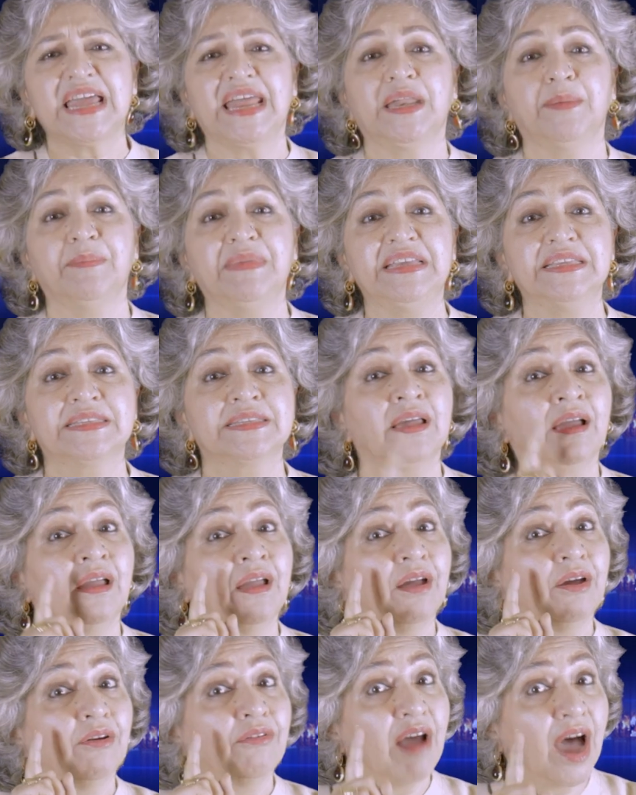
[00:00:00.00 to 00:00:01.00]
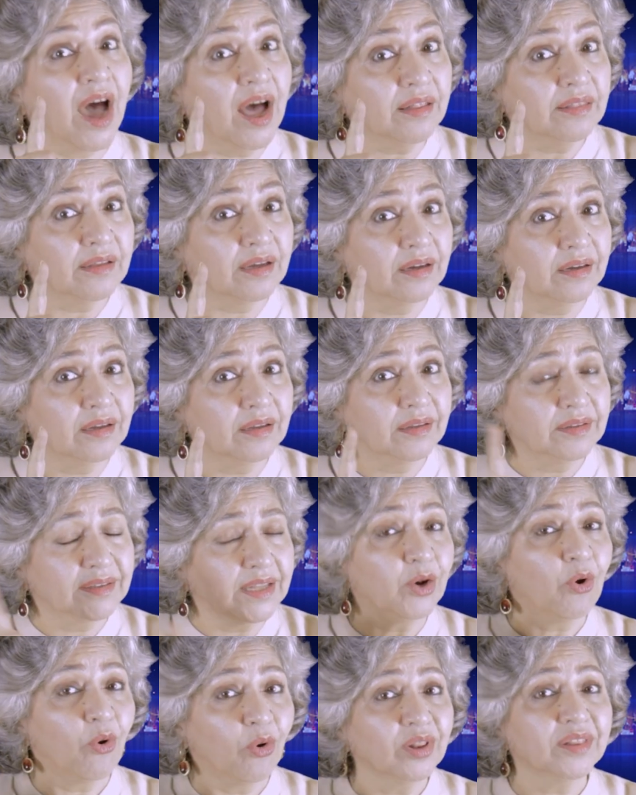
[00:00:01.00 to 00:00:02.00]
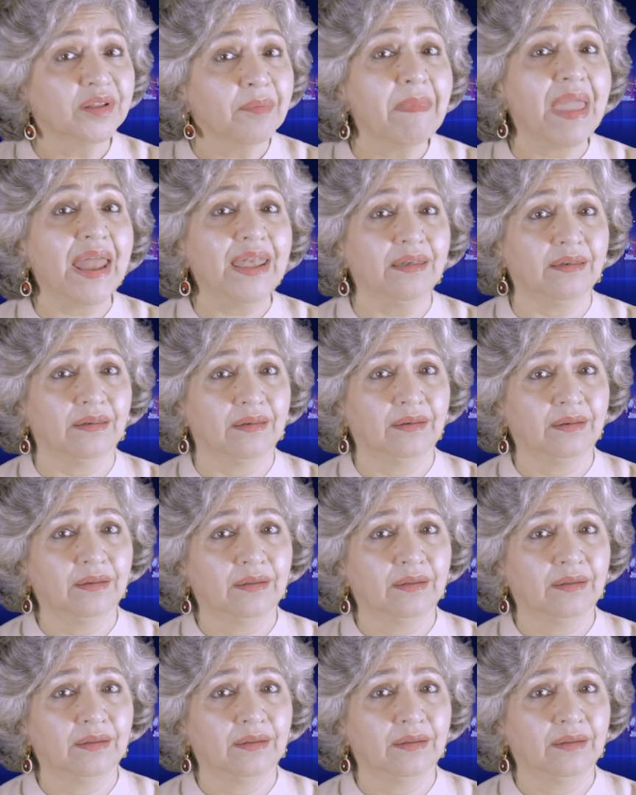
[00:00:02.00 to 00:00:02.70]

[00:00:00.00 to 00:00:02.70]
enemies rather than all the men.